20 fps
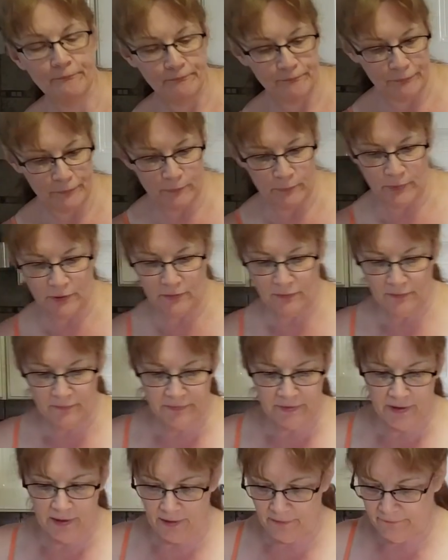middle of
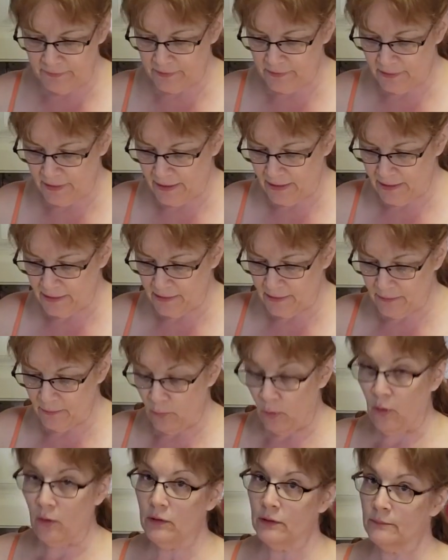the oven, and
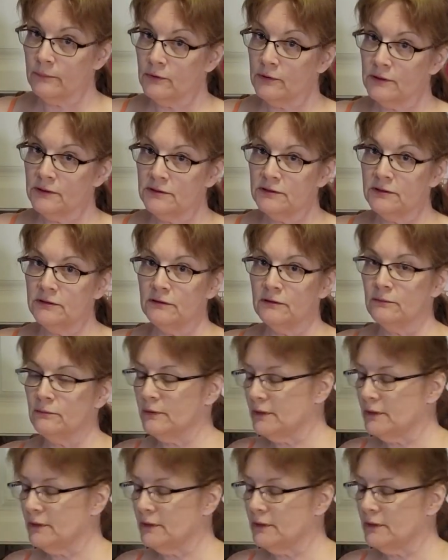all I'm going to do